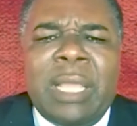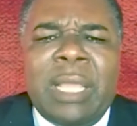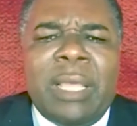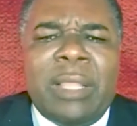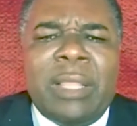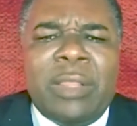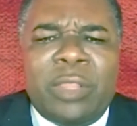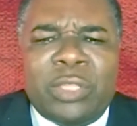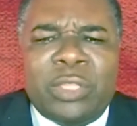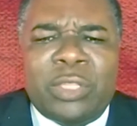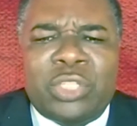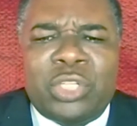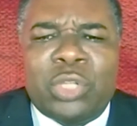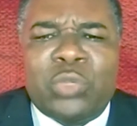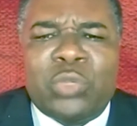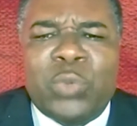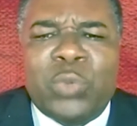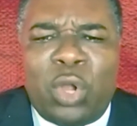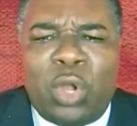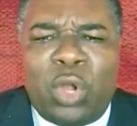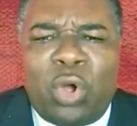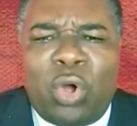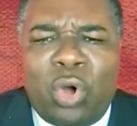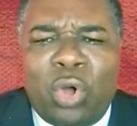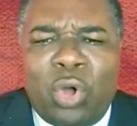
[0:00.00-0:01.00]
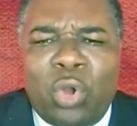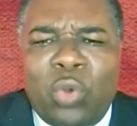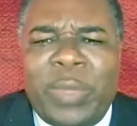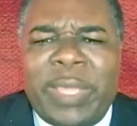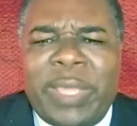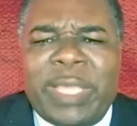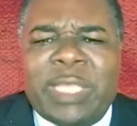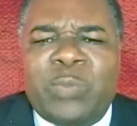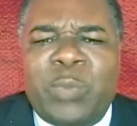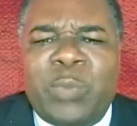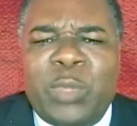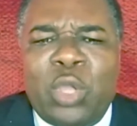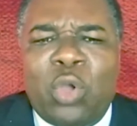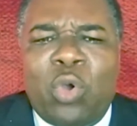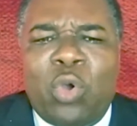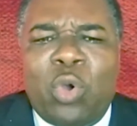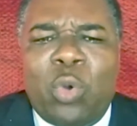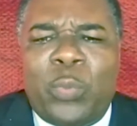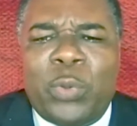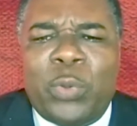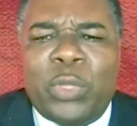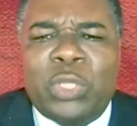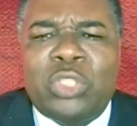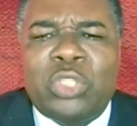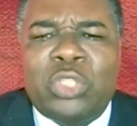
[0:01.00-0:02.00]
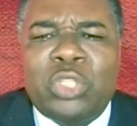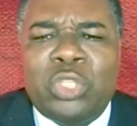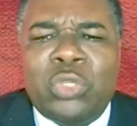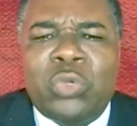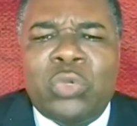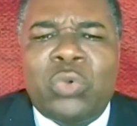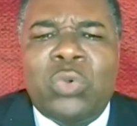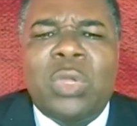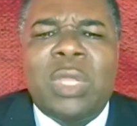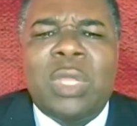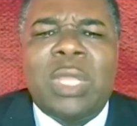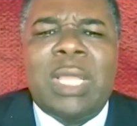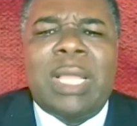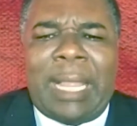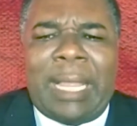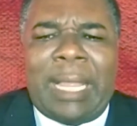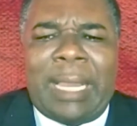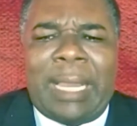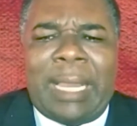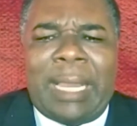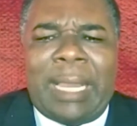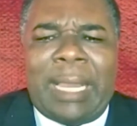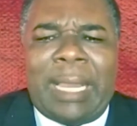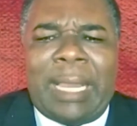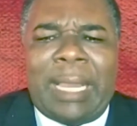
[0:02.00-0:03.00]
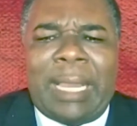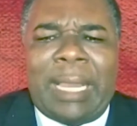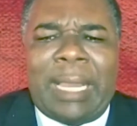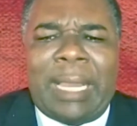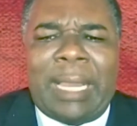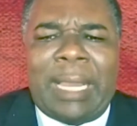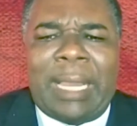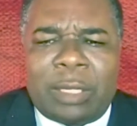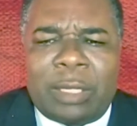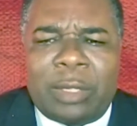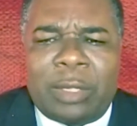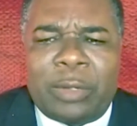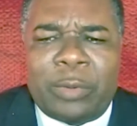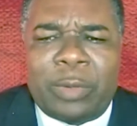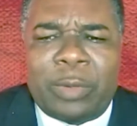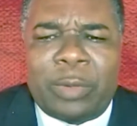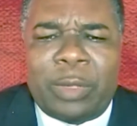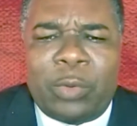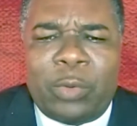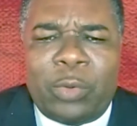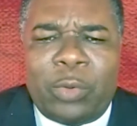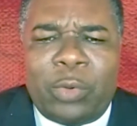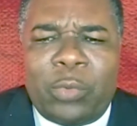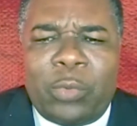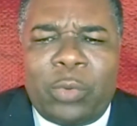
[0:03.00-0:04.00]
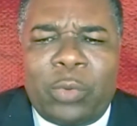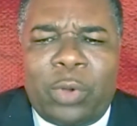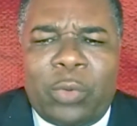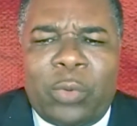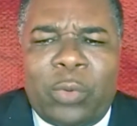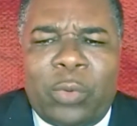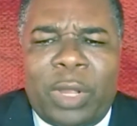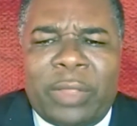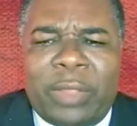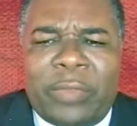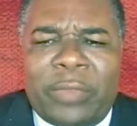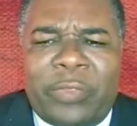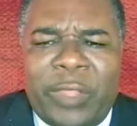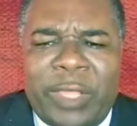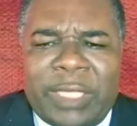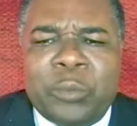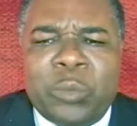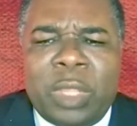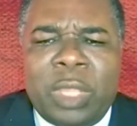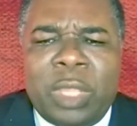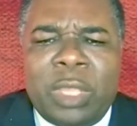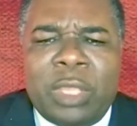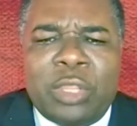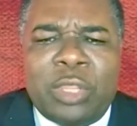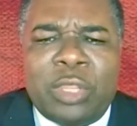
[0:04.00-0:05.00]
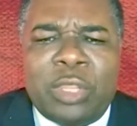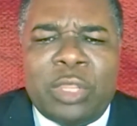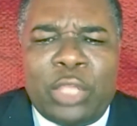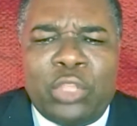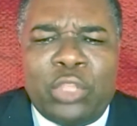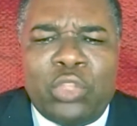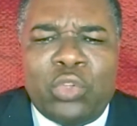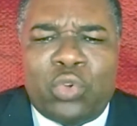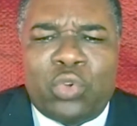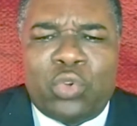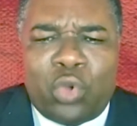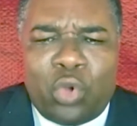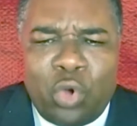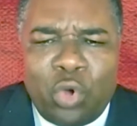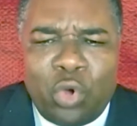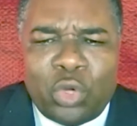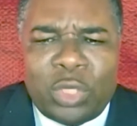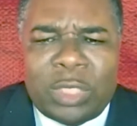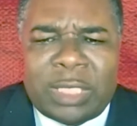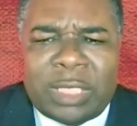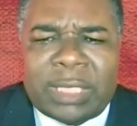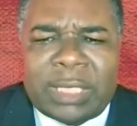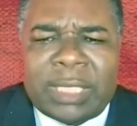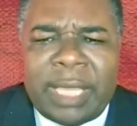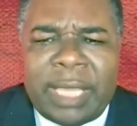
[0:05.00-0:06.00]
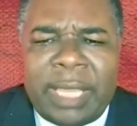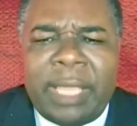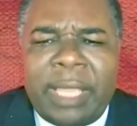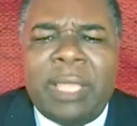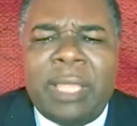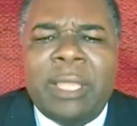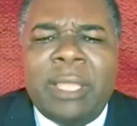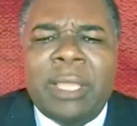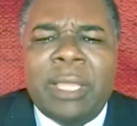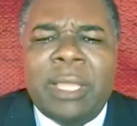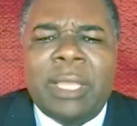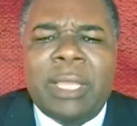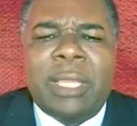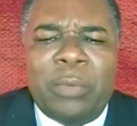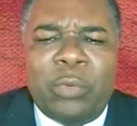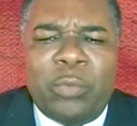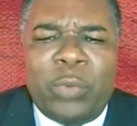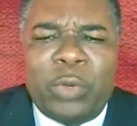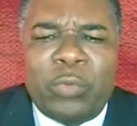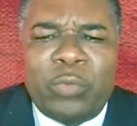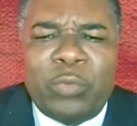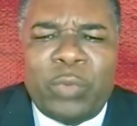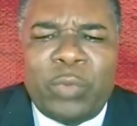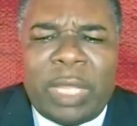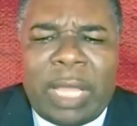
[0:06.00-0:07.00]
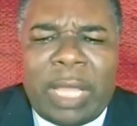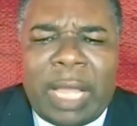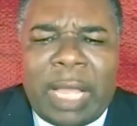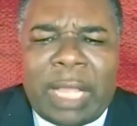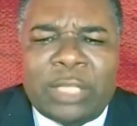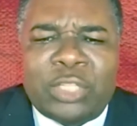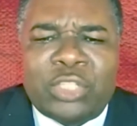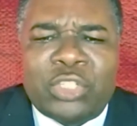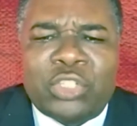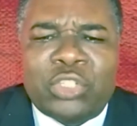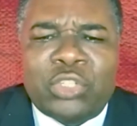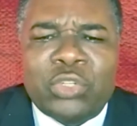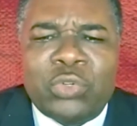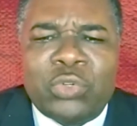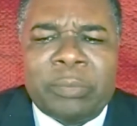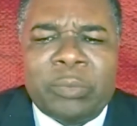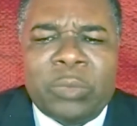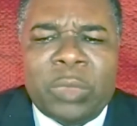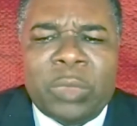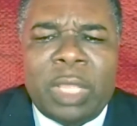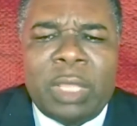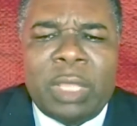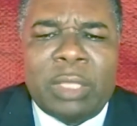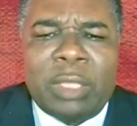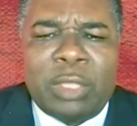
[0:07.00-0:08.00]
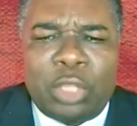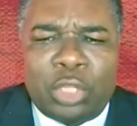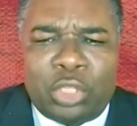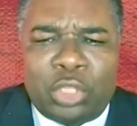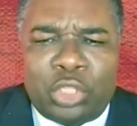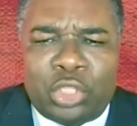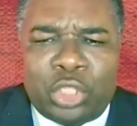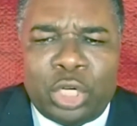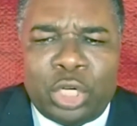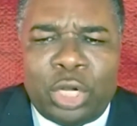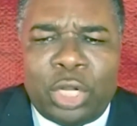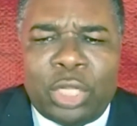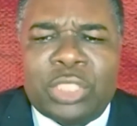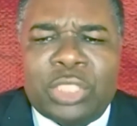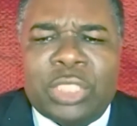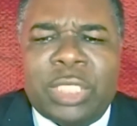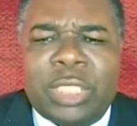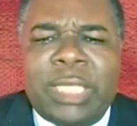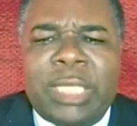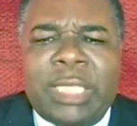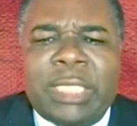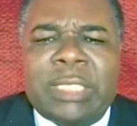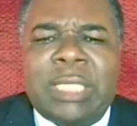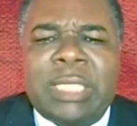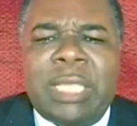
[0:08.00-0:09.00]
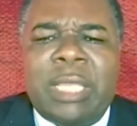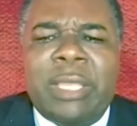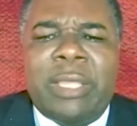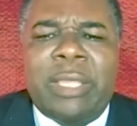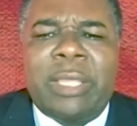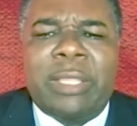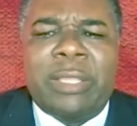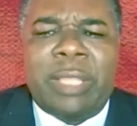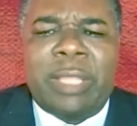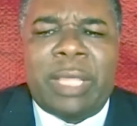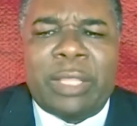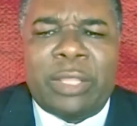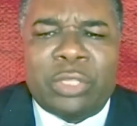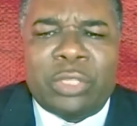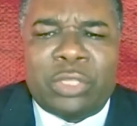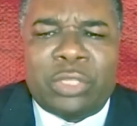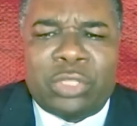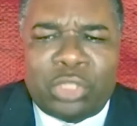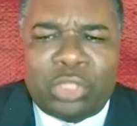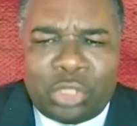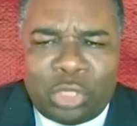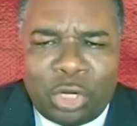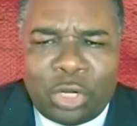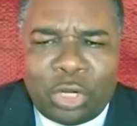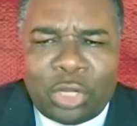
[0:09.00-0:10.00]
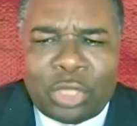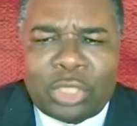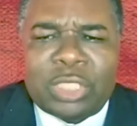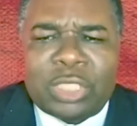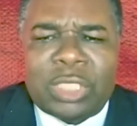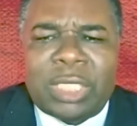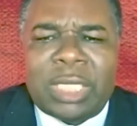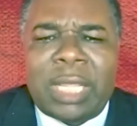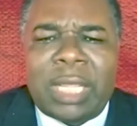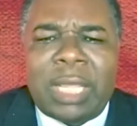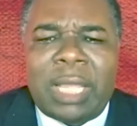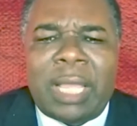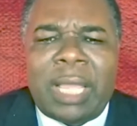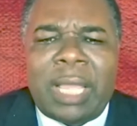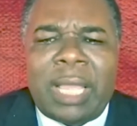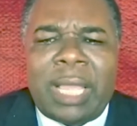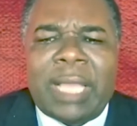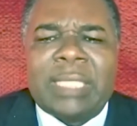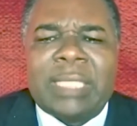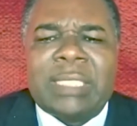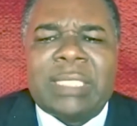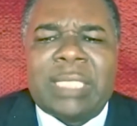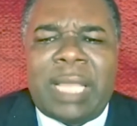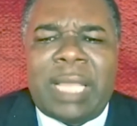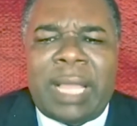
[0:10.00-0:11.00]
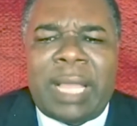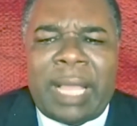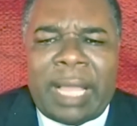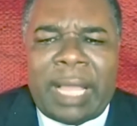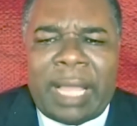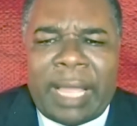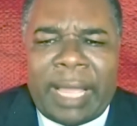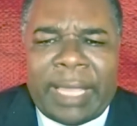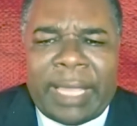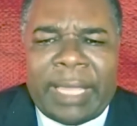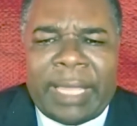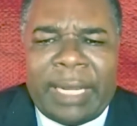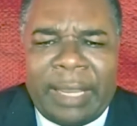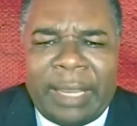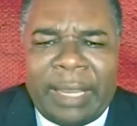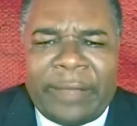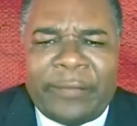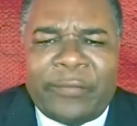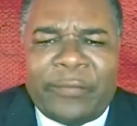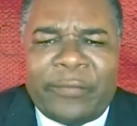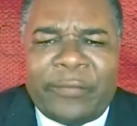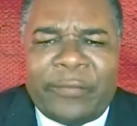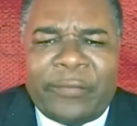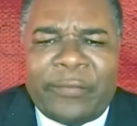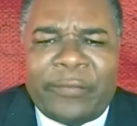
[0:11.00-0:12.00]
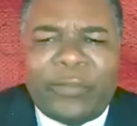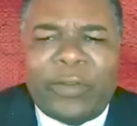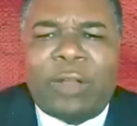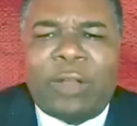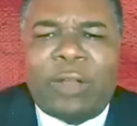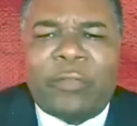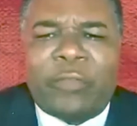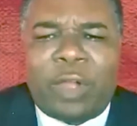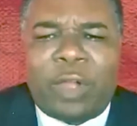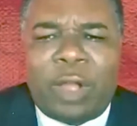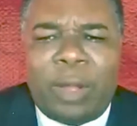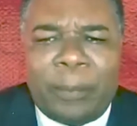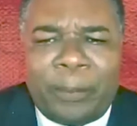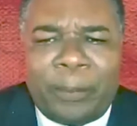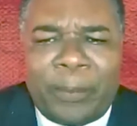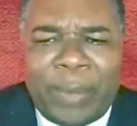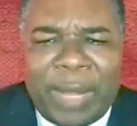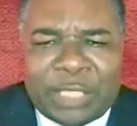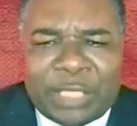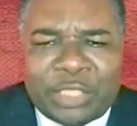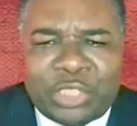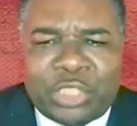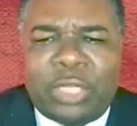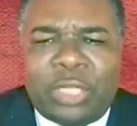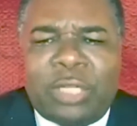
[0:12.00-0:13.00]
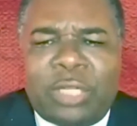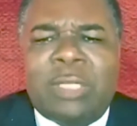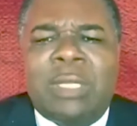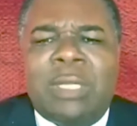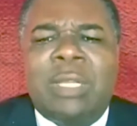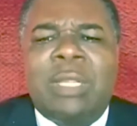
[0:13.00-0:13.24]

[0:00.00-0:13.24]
the church will always be open to you. And I think one thing that you could say with regards to the church is that the church has a high level of compassion